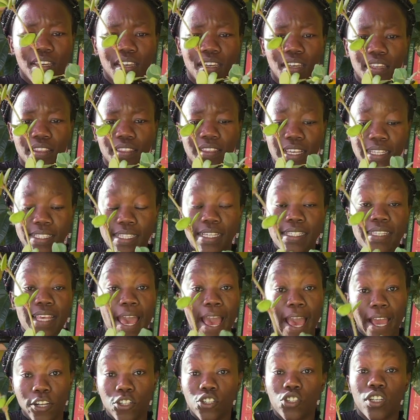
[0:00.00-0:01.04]
This is
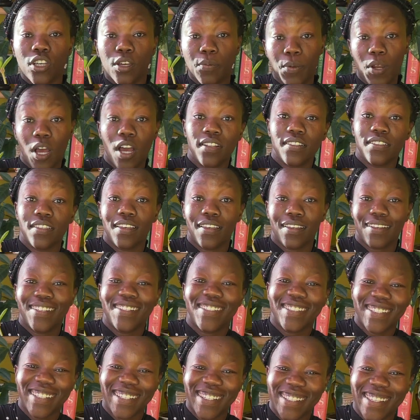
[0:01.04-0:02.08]
actually a planter.
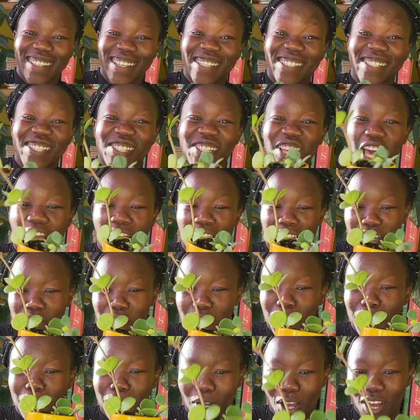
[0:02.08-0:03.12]
This is actually
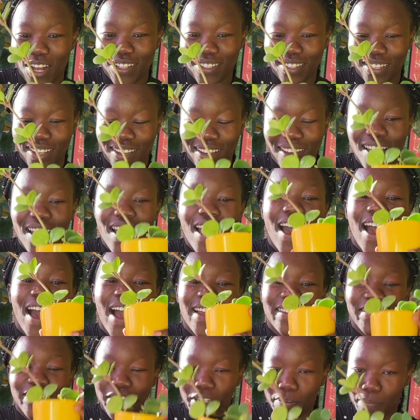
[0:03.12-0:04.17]
a planter. I
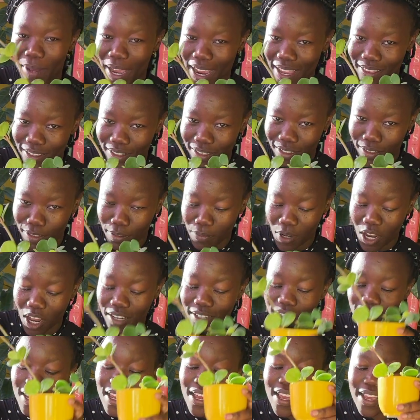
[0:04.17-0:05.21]
did buy this as a
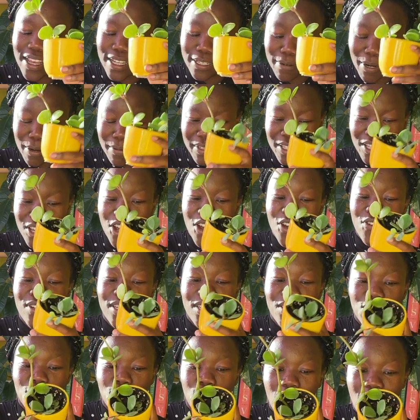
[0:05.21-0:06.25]
planter. It's probably the only
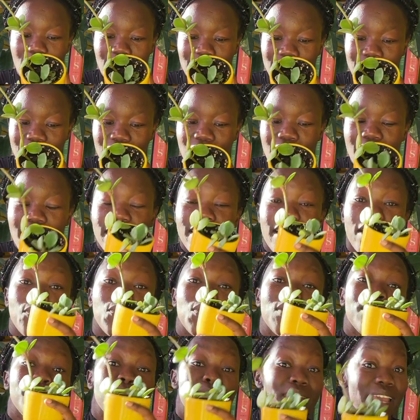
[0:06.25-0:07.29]
one that
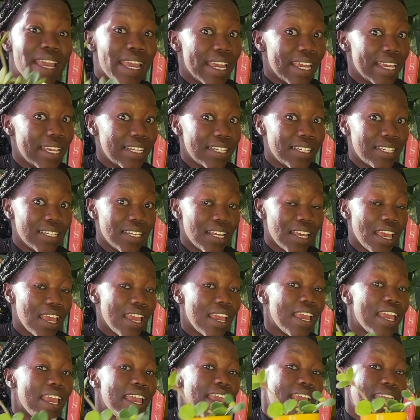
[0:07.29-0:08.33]
was made
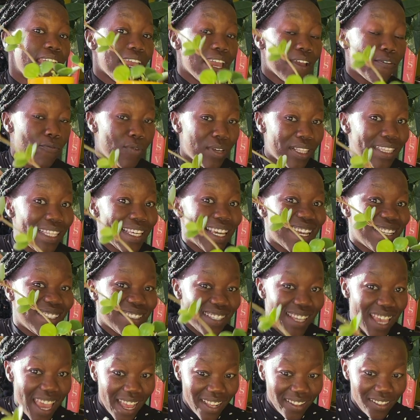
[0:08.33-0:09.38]
with the
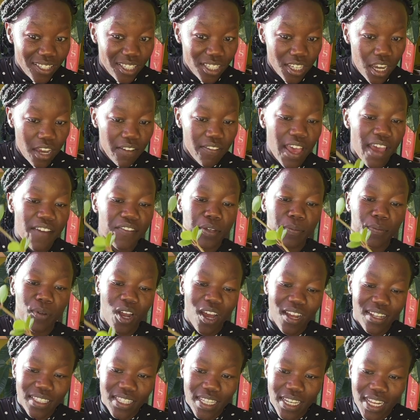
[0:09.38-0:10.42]
intent of having
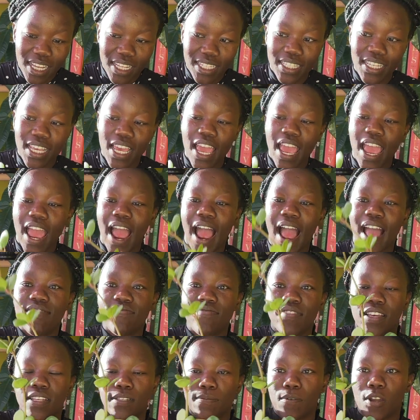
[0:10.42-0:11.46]
plants in it. And
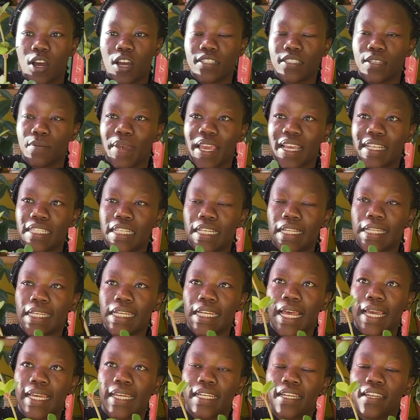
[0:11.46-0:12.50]
this planter basically
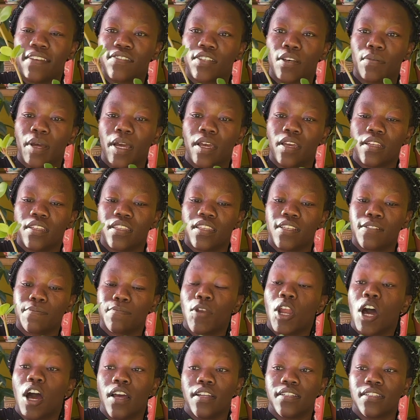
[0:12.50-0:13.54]
like this
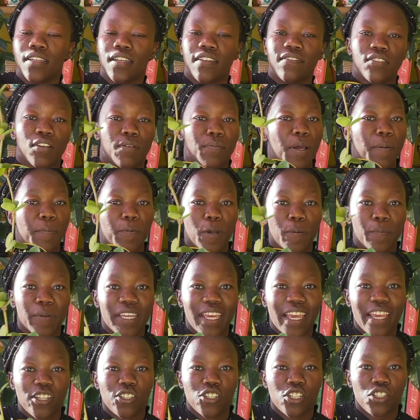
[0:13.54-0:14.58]
plant lives on my
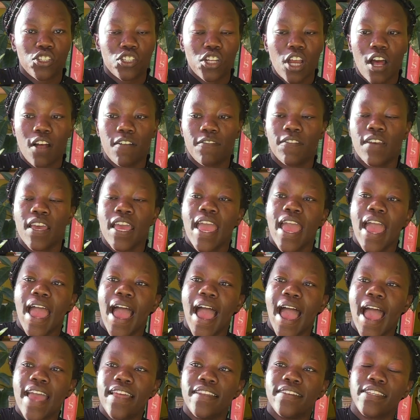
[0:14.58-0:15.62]
propagation shelf
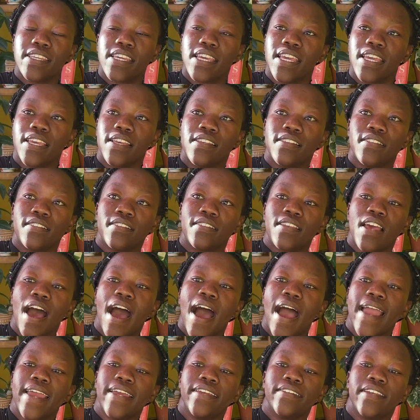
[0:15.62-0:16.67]
and is
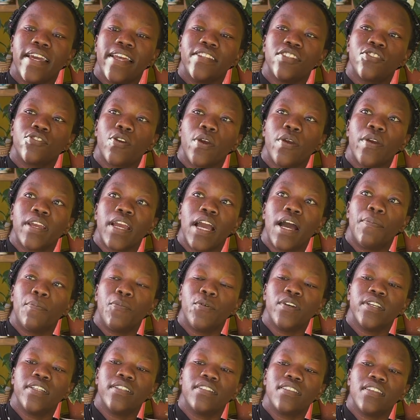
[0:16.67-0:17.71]
tied and is growing
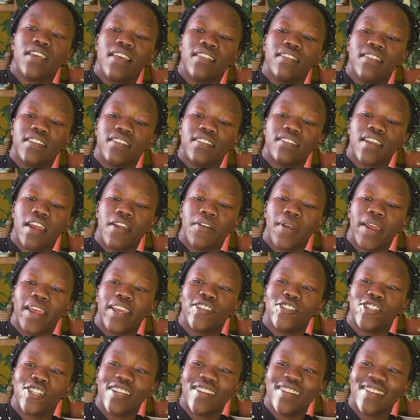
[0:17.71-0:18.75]
upwards in this
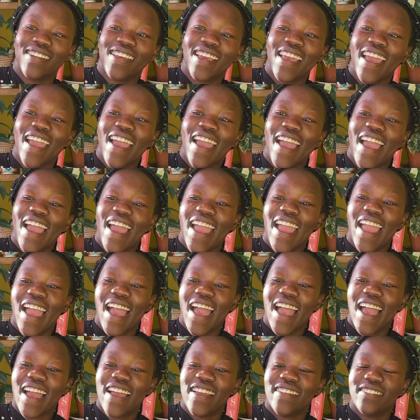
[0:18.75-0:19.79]
direction.
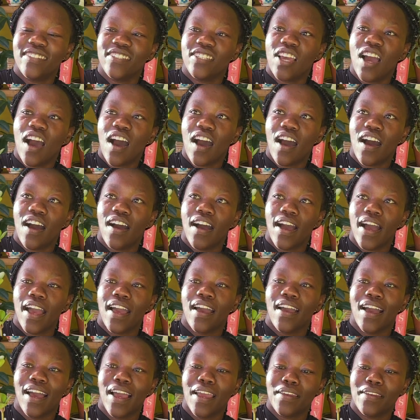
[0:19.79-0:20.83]
And yeah,
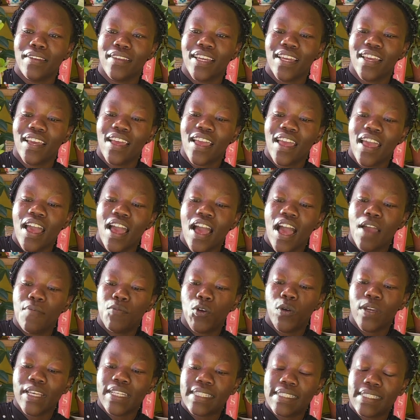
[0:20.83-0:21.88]
I'm
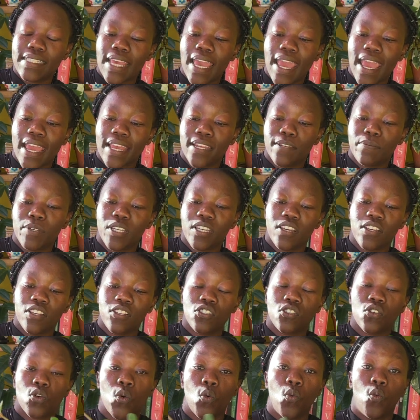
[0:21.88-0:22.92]
always scared
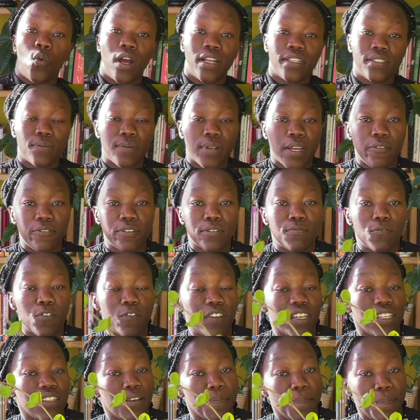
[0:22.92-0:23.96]
because once when I was
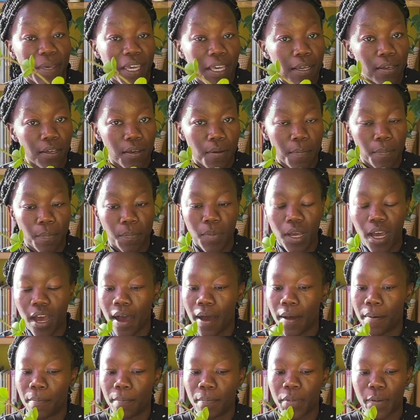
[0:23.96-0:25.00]
moving the big
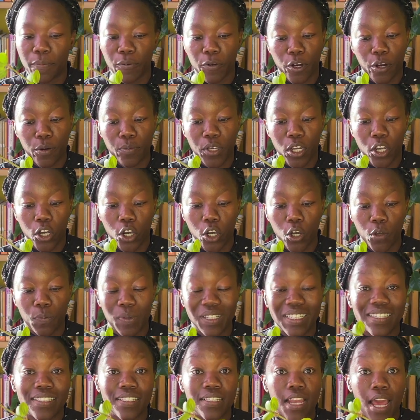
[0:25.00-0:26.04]
Peperomia Hope,
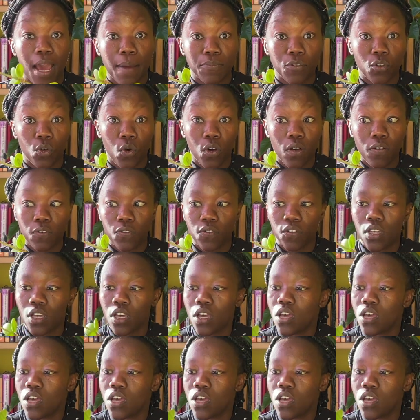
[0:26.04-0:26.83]
it snapped off.